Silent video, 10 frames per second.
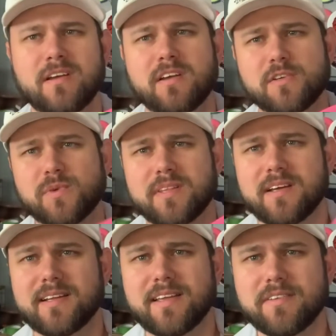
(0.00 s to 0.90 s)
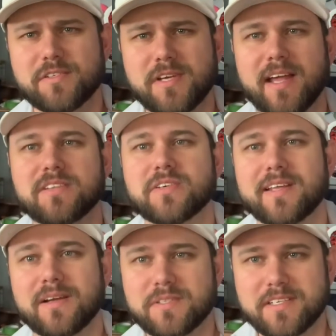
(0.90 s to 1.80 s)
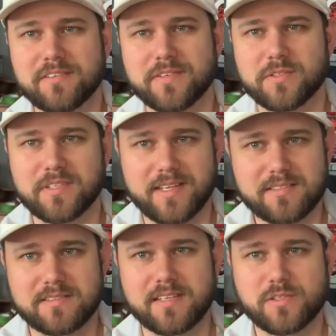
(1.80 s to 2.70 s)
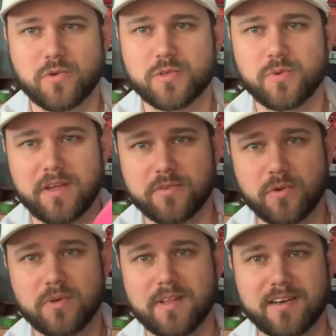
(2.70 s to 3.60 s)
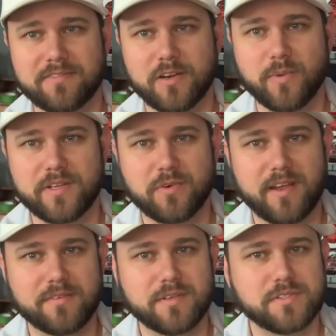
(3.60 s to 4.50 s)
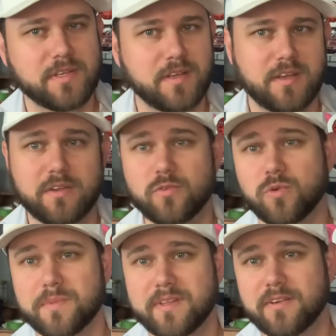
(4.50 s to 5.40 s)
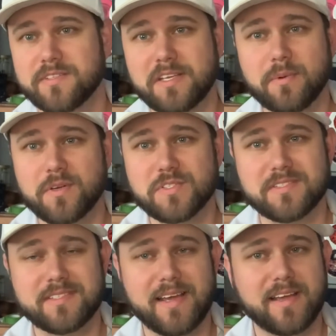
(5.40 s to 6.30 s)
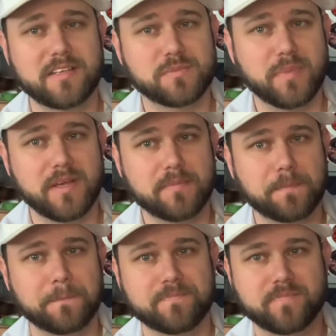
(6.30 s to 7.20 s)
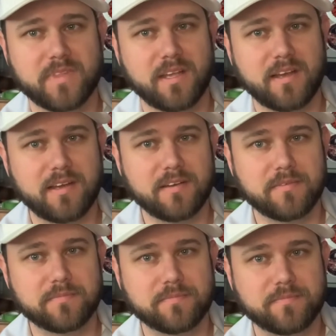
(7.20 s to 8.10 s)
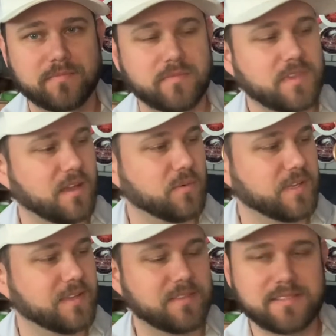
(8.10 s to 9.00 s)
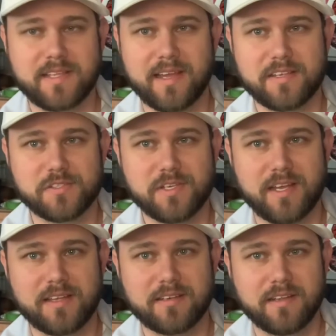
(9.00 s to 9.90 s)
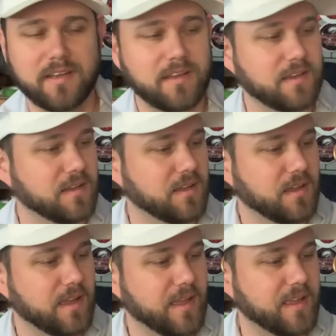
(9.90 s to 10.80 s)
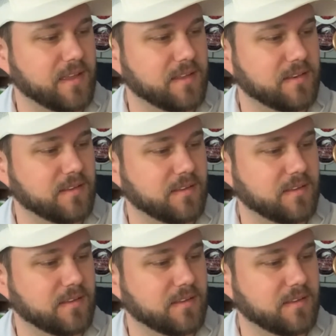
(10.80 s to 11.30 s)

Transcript: So I thought I'd give it a shot. I took it out to Deerfield today, since that's of course where I throw a lot of fairway drivers. Normally they're T-birds and stags, but thought we'd give this guy a shot. And